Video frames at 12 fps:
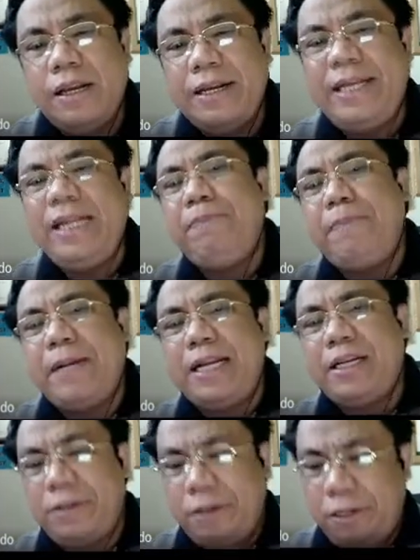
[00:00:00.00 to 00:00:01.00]

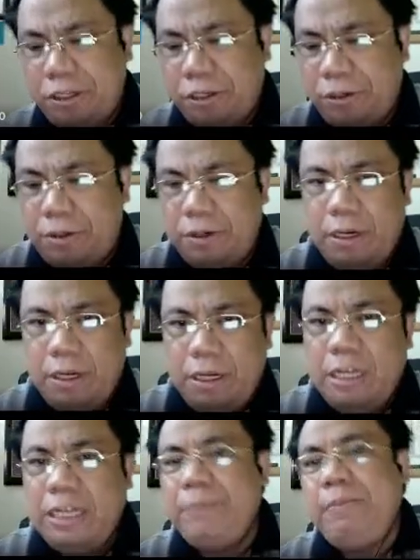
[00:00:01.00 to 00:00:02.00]
different culture.
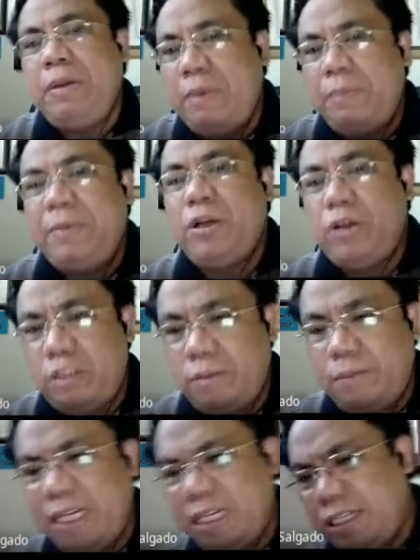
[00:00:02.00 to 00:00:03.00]
Maybe because
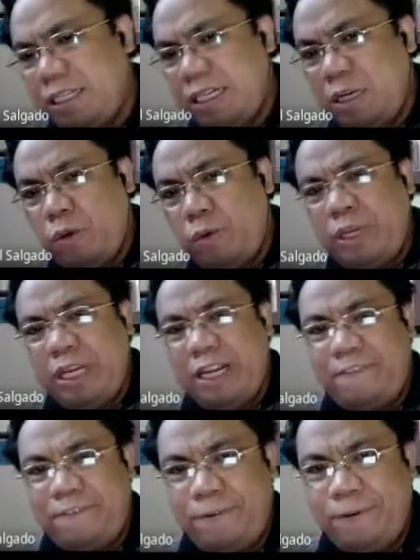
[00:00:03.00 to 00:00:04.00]
of this, the way we
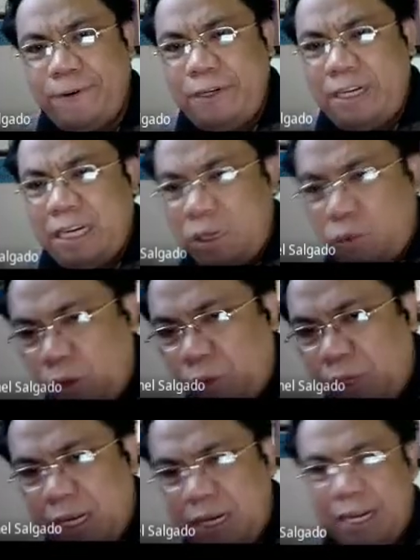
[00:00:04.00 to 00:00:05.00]
eat food, the way
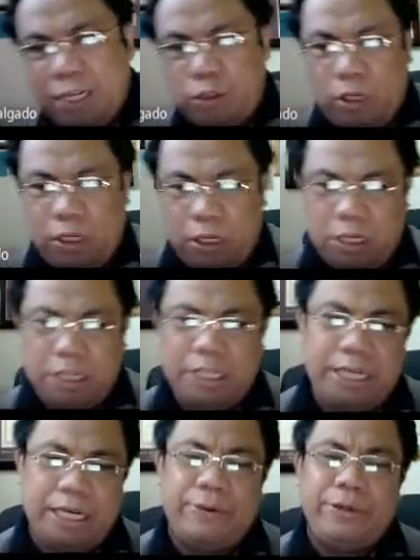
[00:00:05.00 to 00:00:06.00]
we are actually
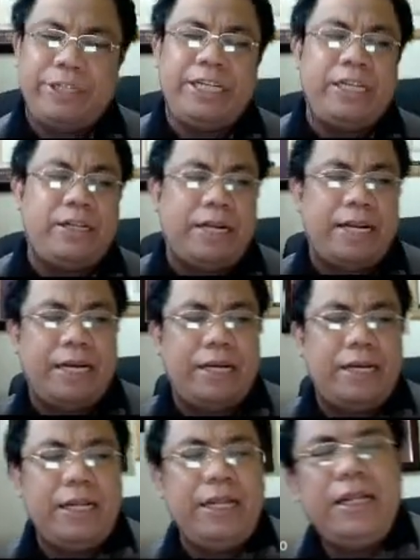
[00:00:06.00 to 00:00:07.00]
nourishing our
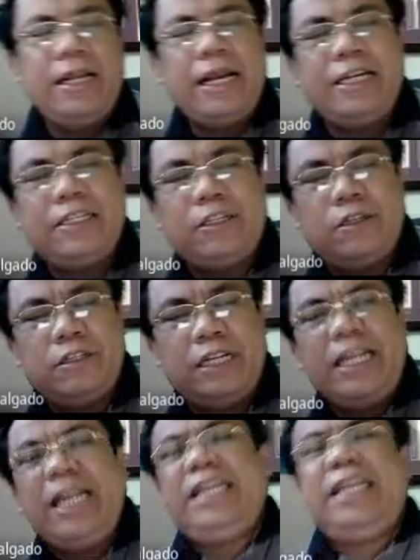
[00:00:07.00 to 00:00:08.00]
children, and so on.
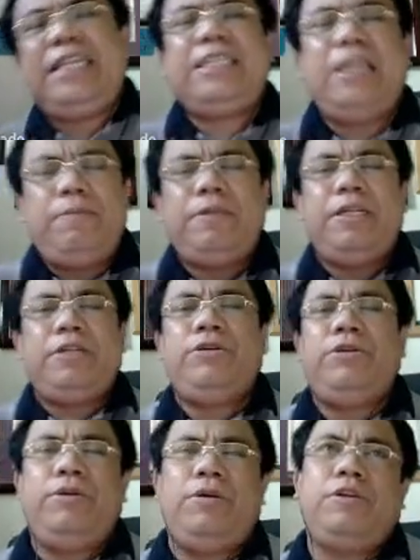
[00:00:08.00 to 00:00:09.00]
It has something to
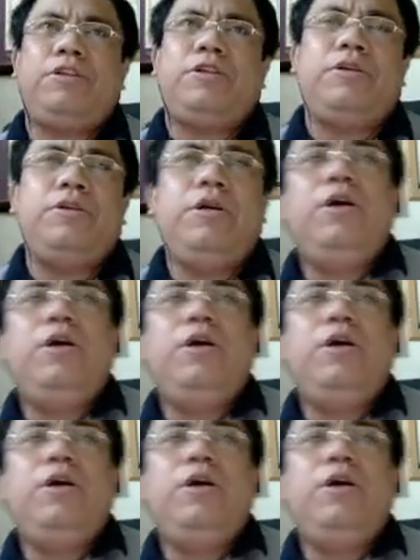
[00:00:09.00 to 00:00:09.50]
do also